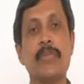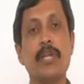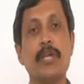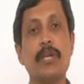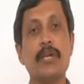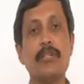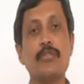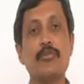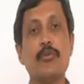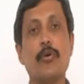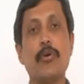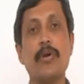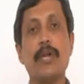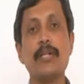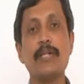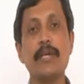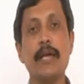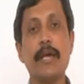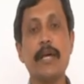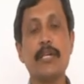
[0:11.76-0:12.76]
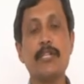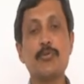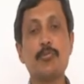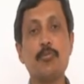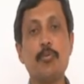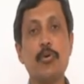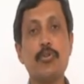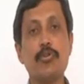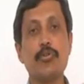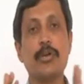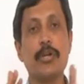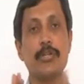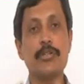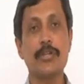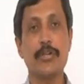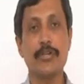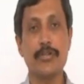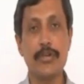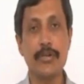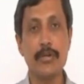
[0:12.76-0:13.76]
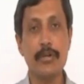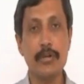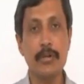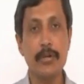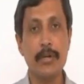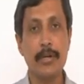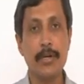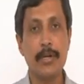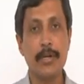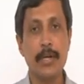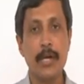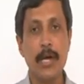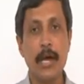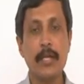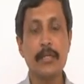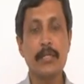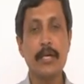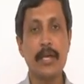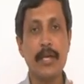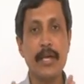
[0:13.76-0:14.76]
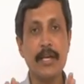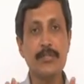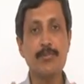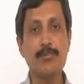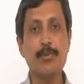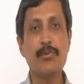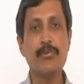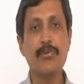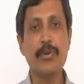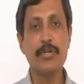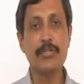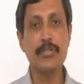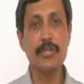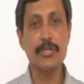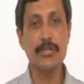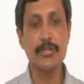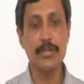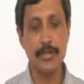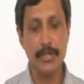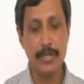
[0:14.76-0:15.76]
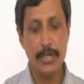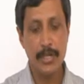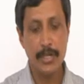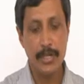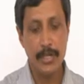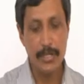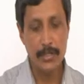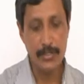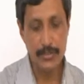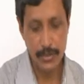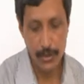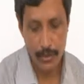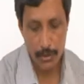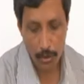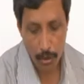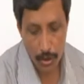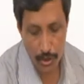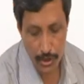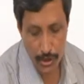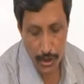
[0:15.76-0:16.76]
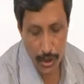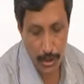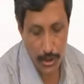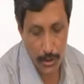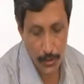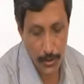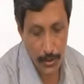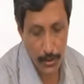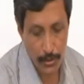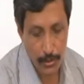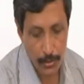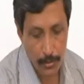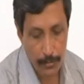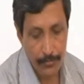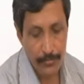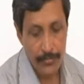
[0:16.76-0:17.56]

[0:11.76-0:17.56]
it's called as export transaction, and the export transaction is not chargeable to